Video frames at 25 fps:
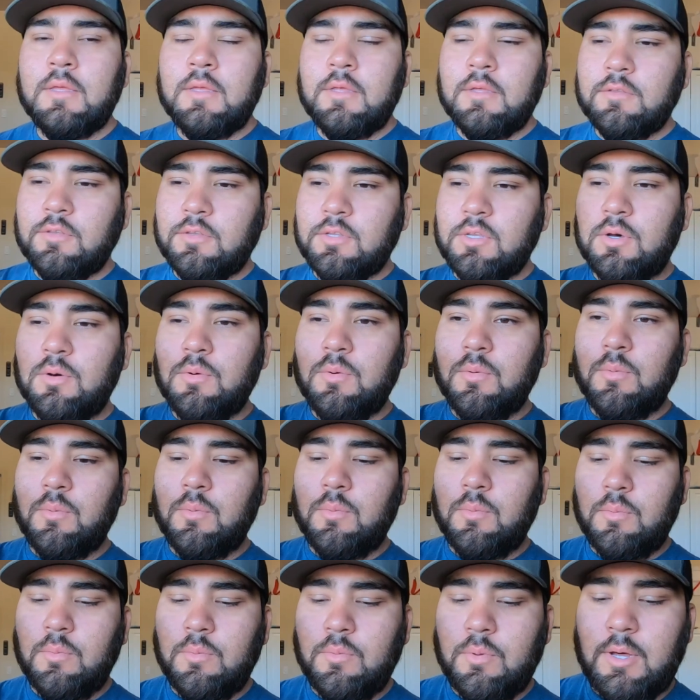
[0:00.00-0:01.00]

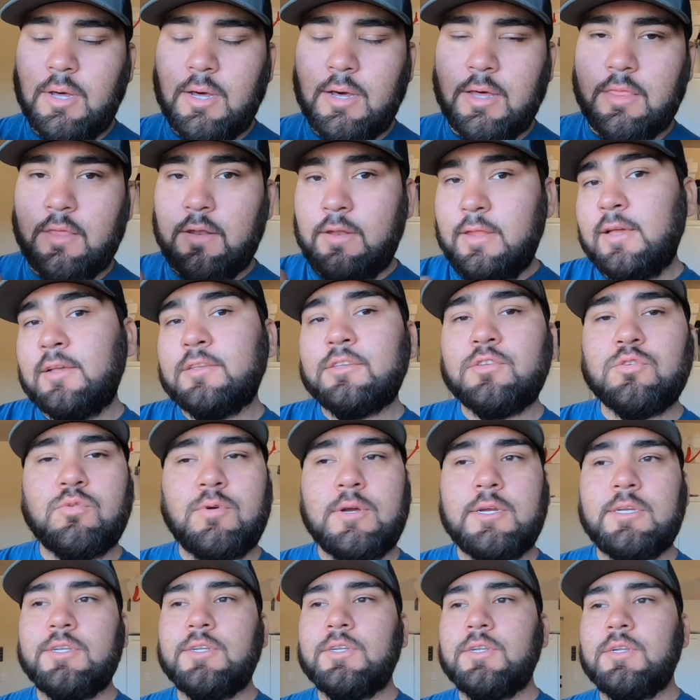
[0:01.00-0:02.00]
So the next
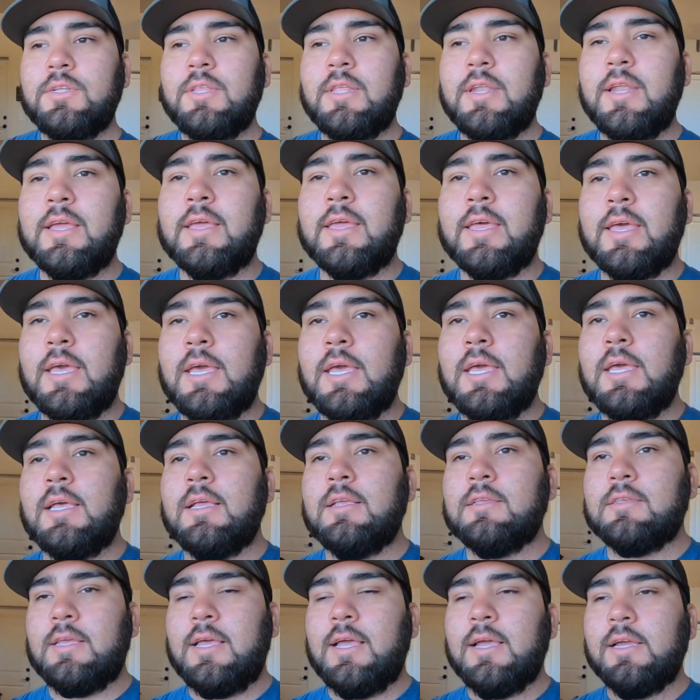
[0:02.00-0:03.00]
question that I get
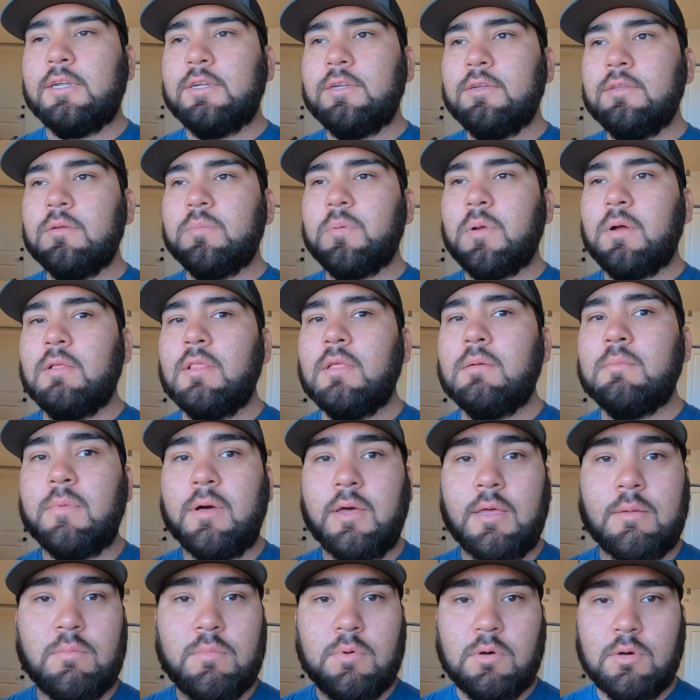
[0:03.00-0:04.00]
is actually probably
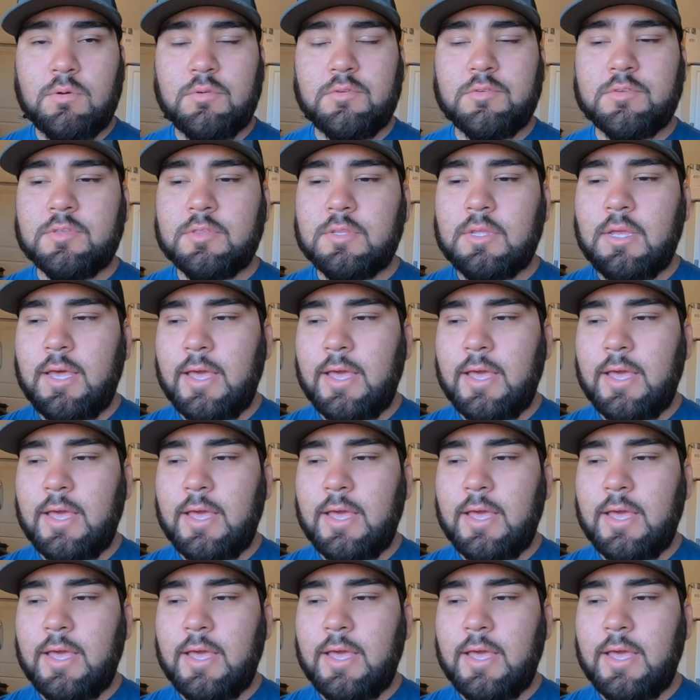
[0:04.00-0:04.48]
my most